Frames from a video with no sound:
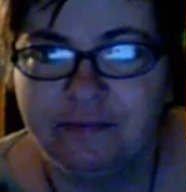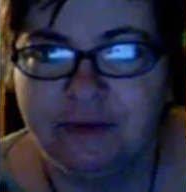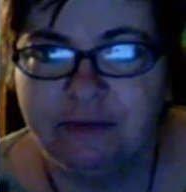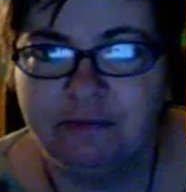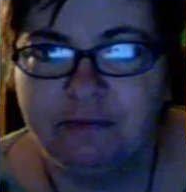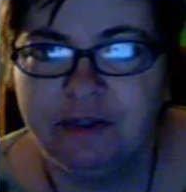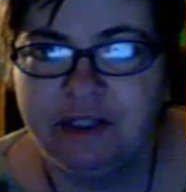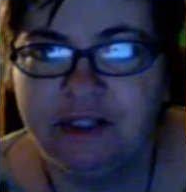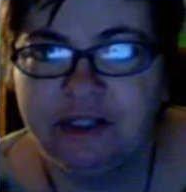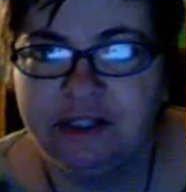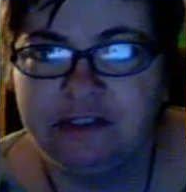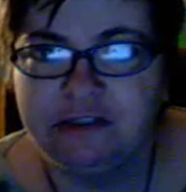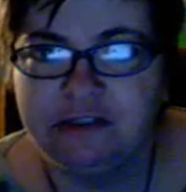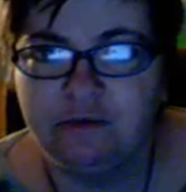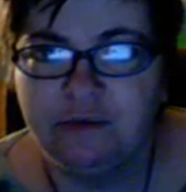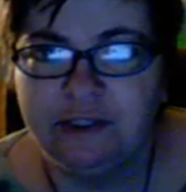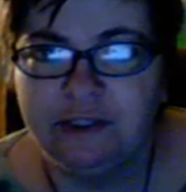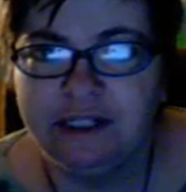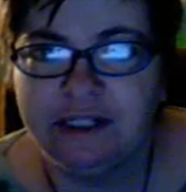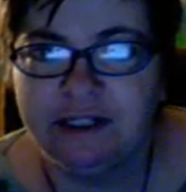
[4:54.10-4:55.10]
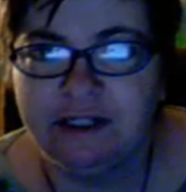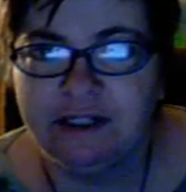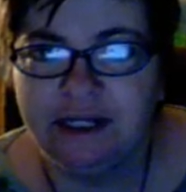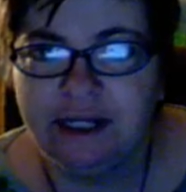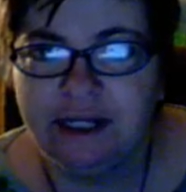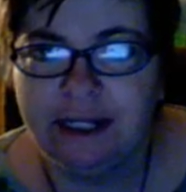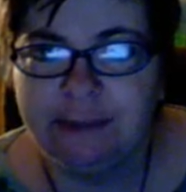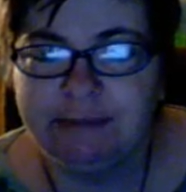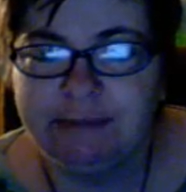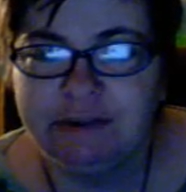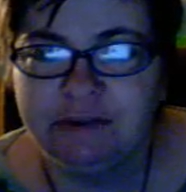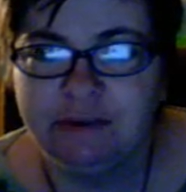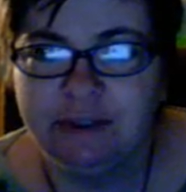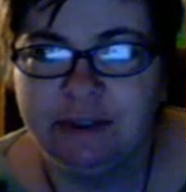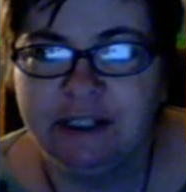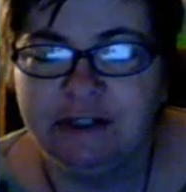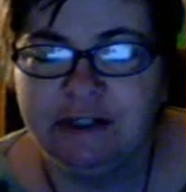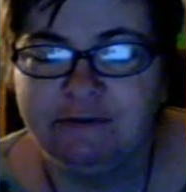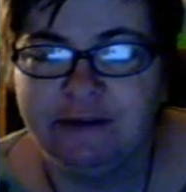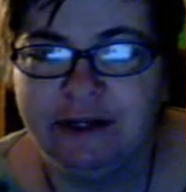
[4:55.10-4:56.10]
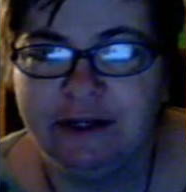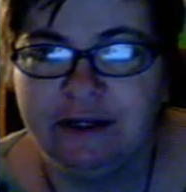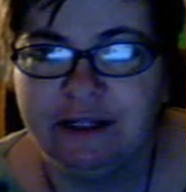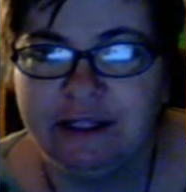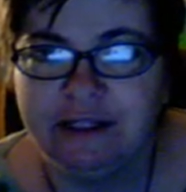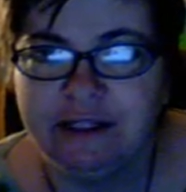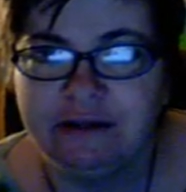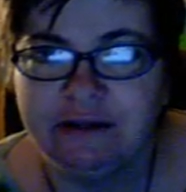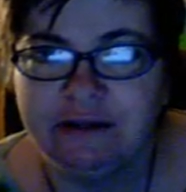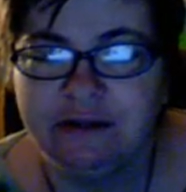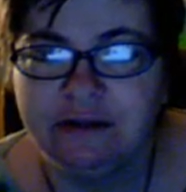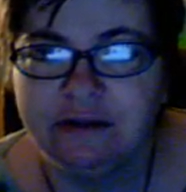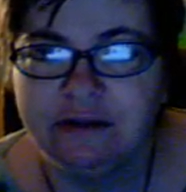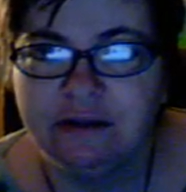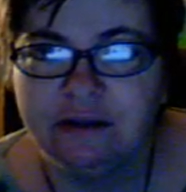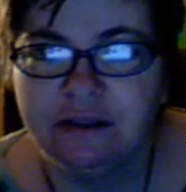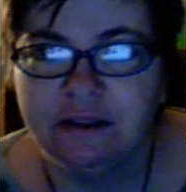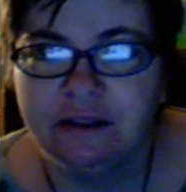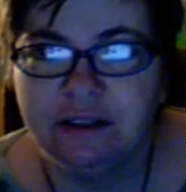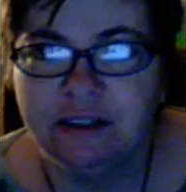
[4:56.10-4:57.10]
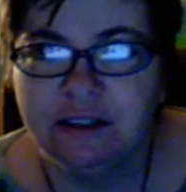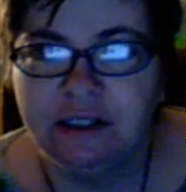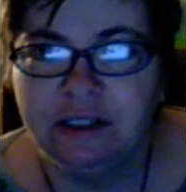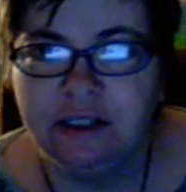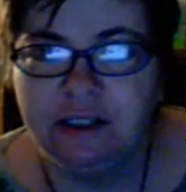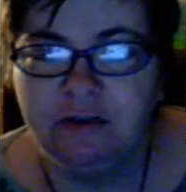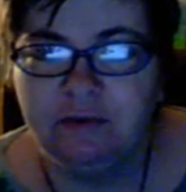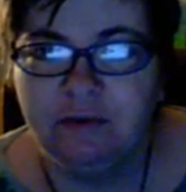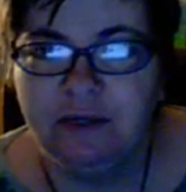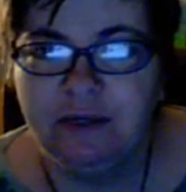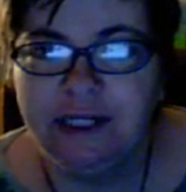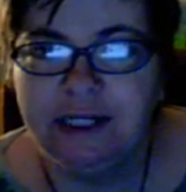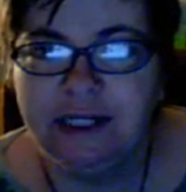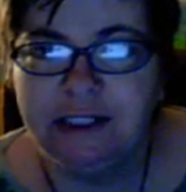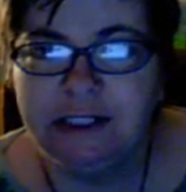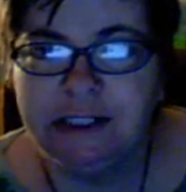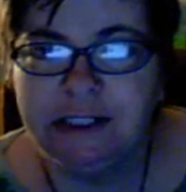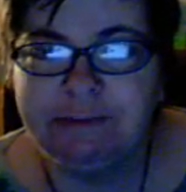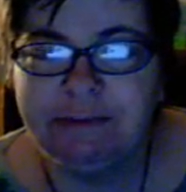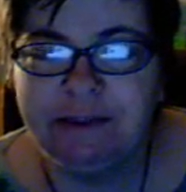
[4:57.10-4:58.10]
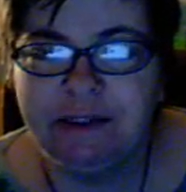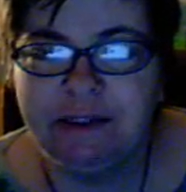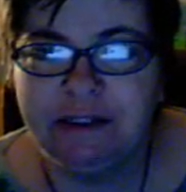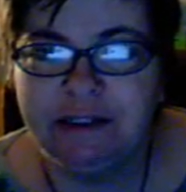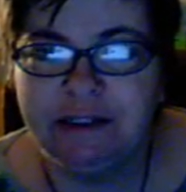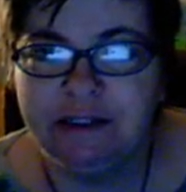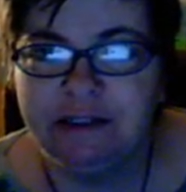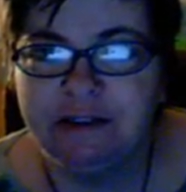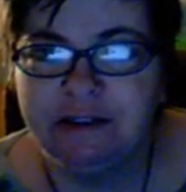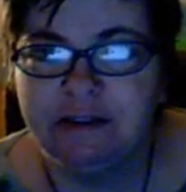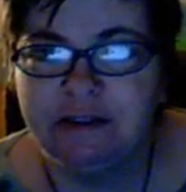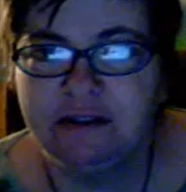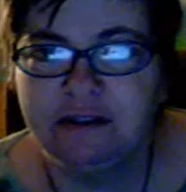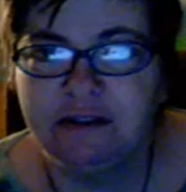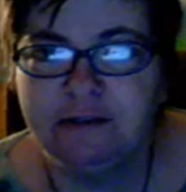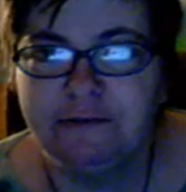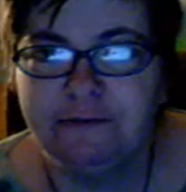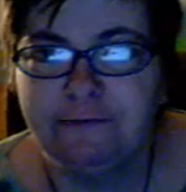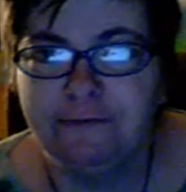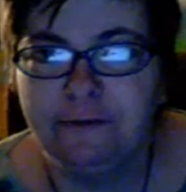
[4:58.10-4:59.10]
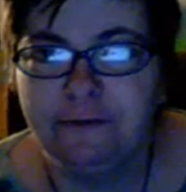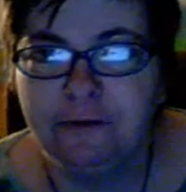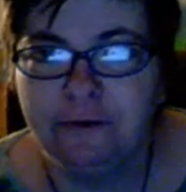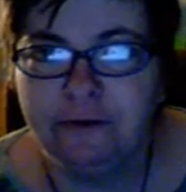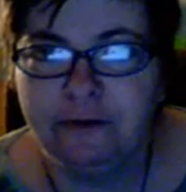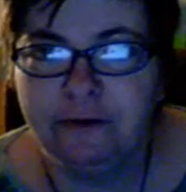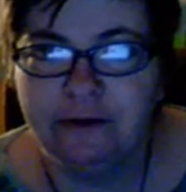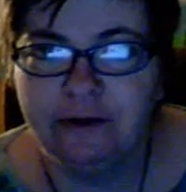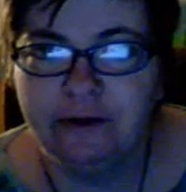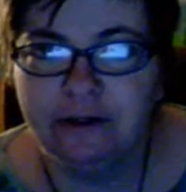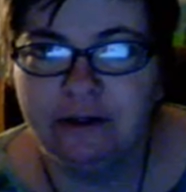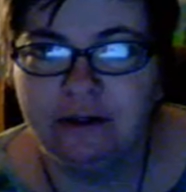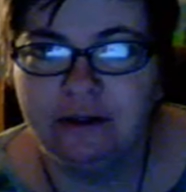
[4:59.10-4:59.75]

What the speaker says: because we collapse, we get violently ill, we end up on the floor